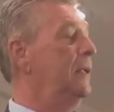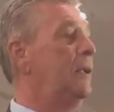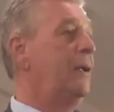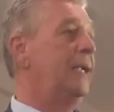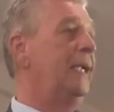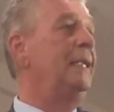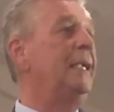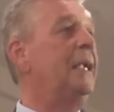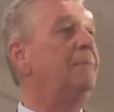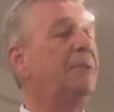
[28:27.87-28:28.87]
our
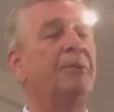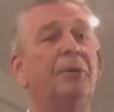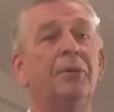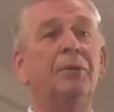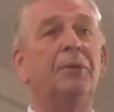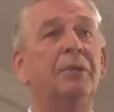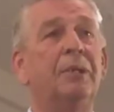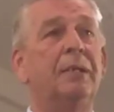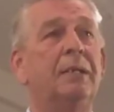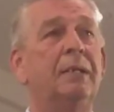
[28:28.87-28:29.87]
healing comes through
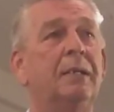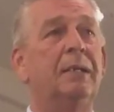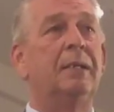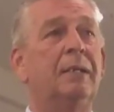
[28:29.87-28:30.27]
who?